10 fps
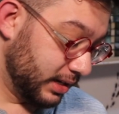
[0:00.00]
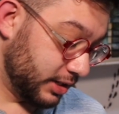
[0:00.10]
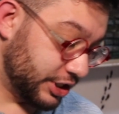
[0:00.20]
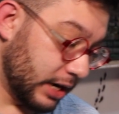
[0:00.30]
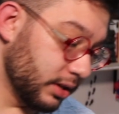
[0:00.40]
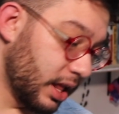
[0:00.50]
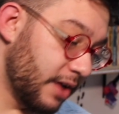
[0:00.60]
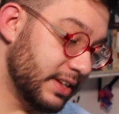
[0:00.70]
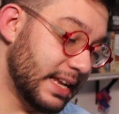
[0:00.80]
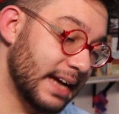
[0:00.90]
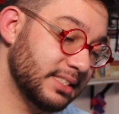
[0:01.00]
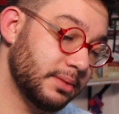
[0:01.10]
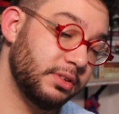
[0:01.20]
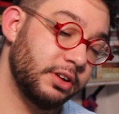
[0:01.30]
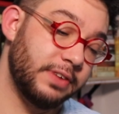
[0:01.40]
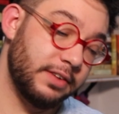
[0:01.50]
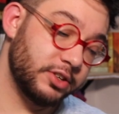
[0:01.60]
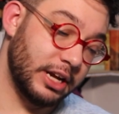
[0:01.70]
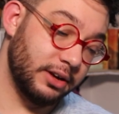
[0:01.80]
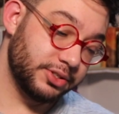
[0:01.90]
Share the love and tag some of your
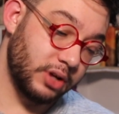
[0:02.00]
favorite channels.